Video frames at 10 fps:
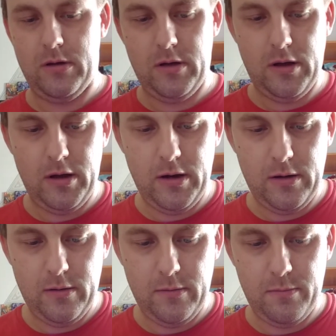
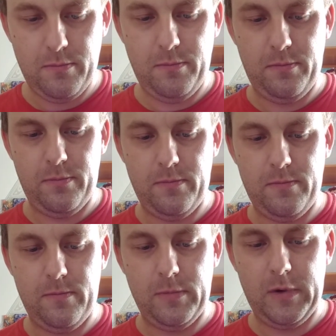And
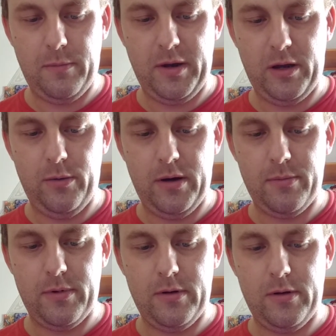I'm going to pick you
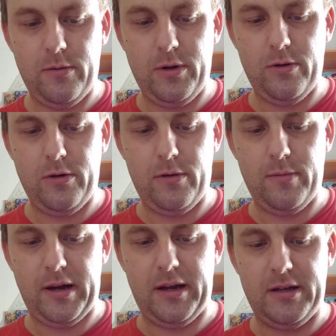up. Oh, you're not
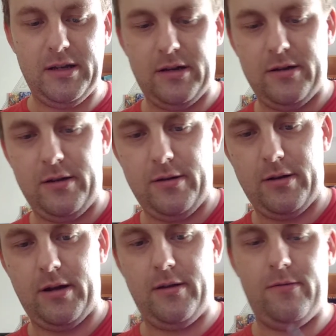magnetic, are you?
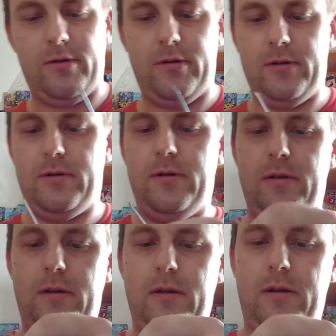Okay, right.
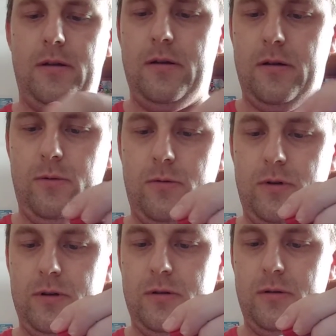No
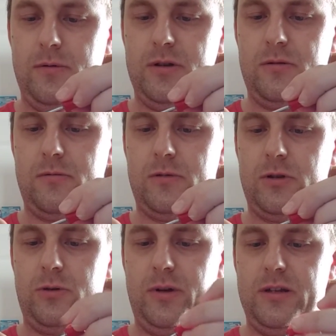worries. I'll just
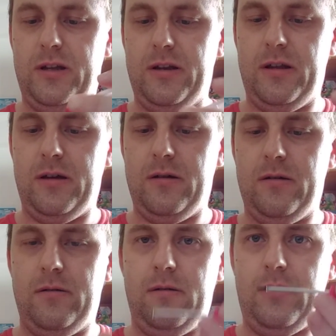squeeze that in there.
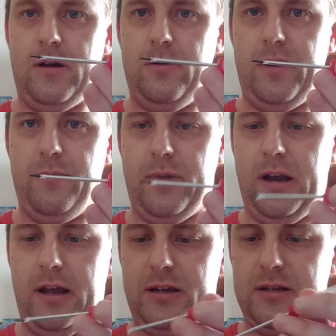Hold it in
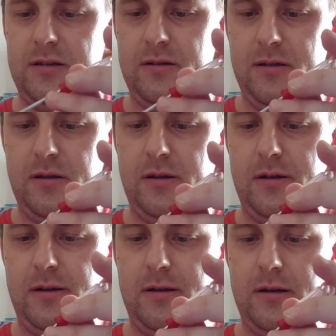place,
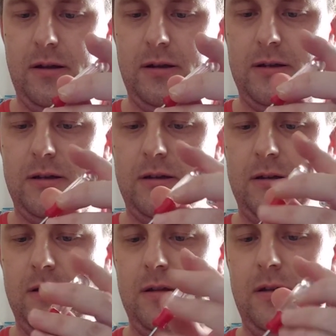at least.
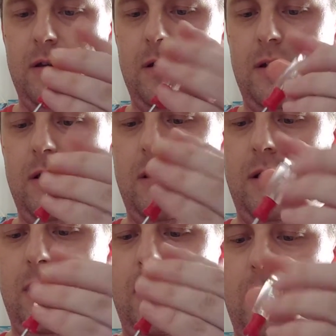And
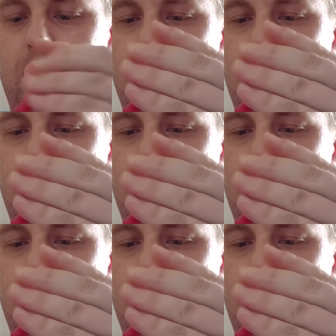then